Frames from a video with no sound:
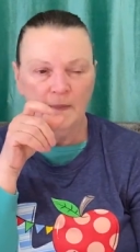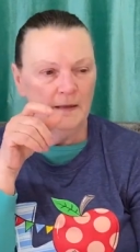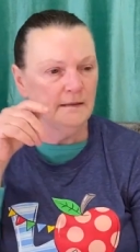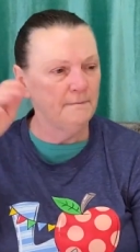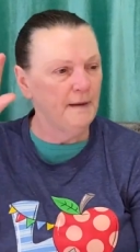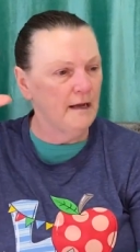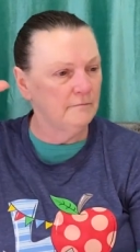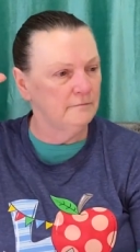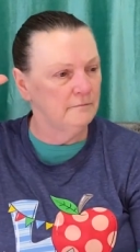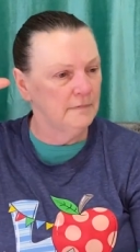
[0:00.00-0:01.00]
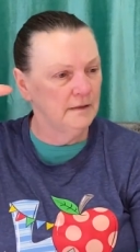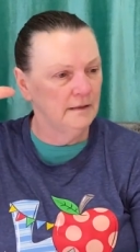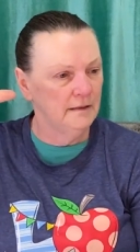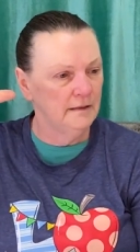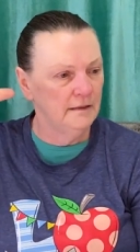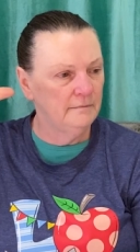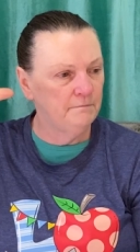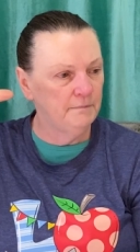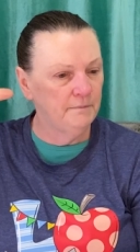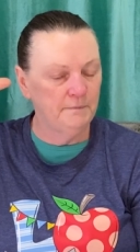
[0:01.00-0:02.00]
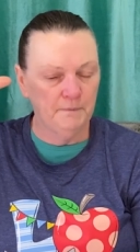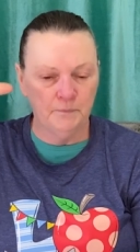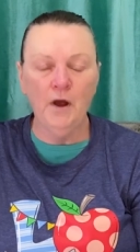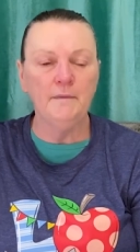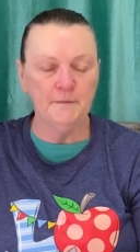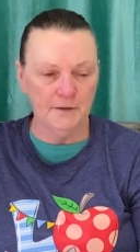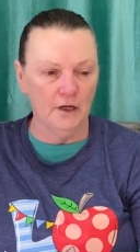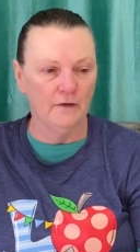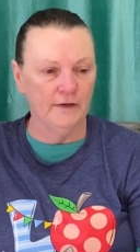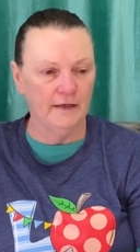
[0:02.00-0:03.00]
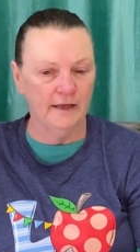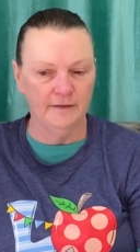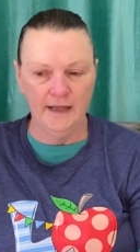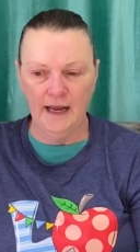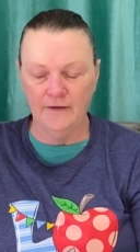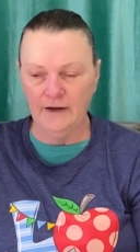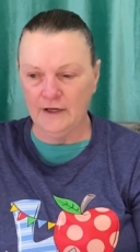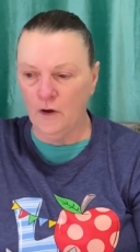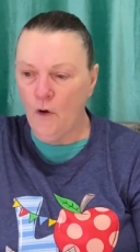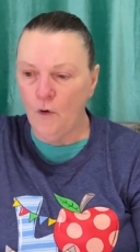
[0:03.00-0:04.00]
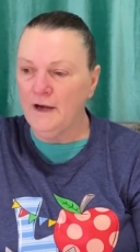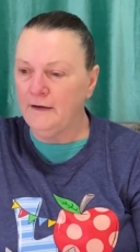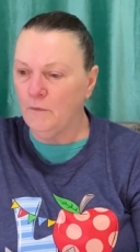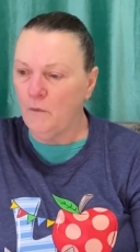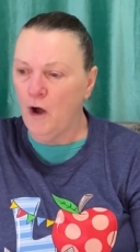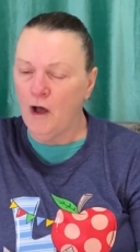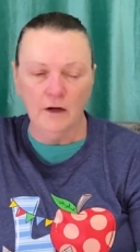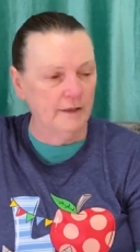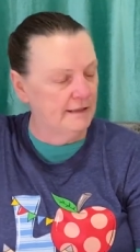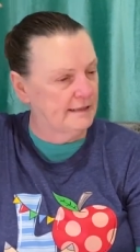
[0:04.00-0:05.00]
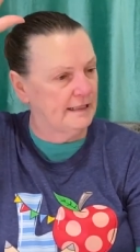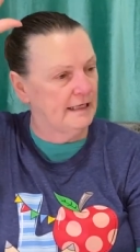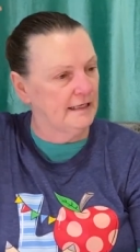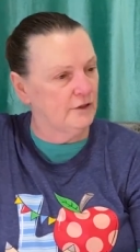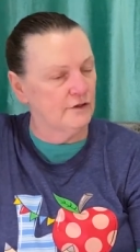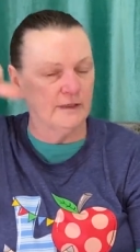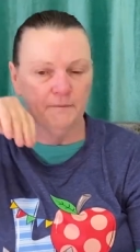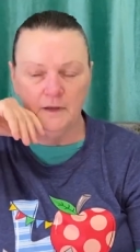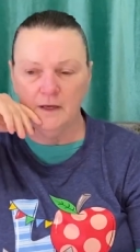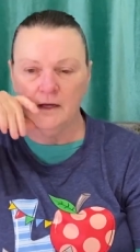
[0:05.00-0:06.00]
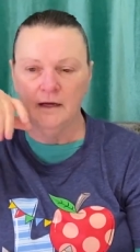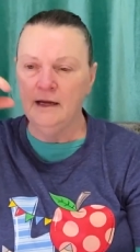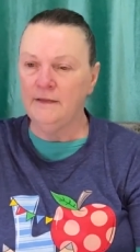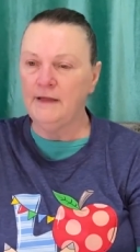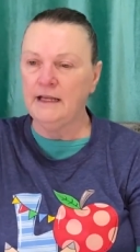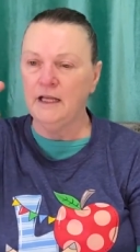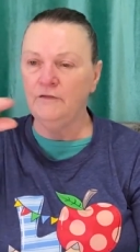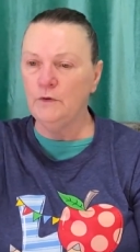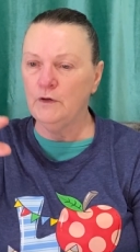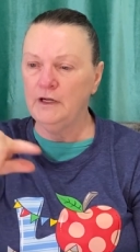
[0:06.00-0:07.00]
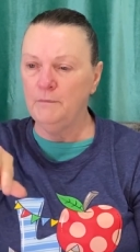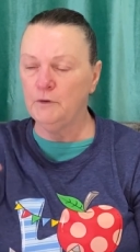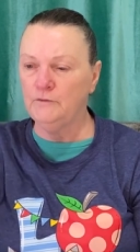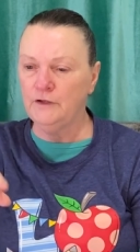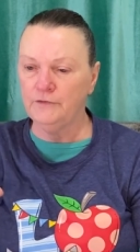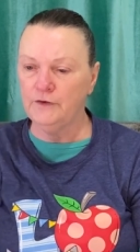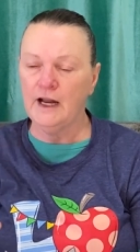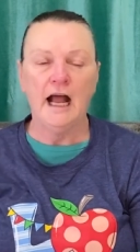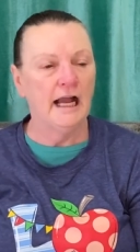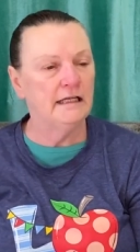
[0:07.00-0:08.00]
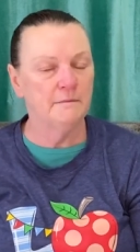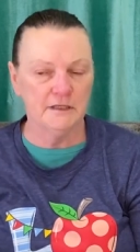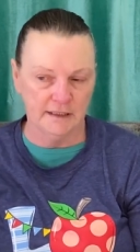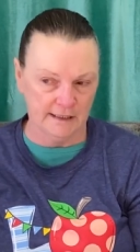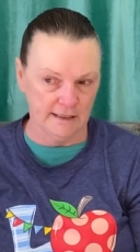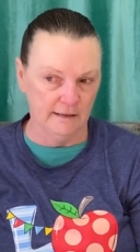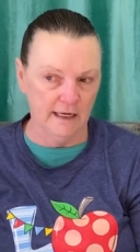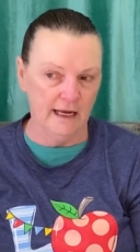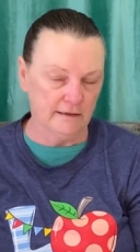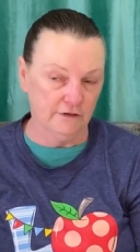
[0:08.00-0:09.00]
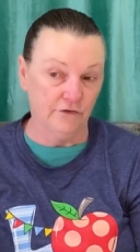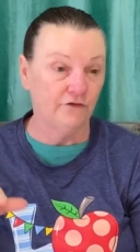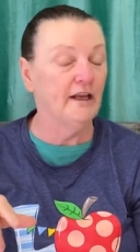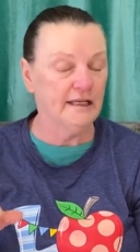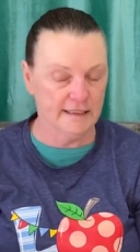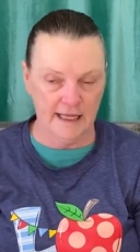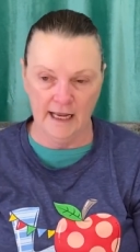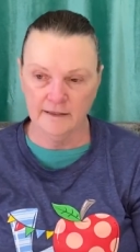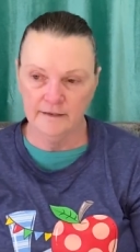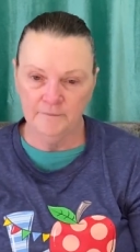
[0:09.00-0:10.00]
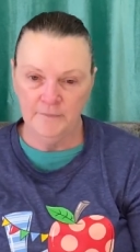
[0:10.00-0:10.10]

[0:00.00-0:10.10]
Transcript: it's about problem solving and they have like a hole in the wall or in the ceiling or something and they give you a number of different items to select to fix that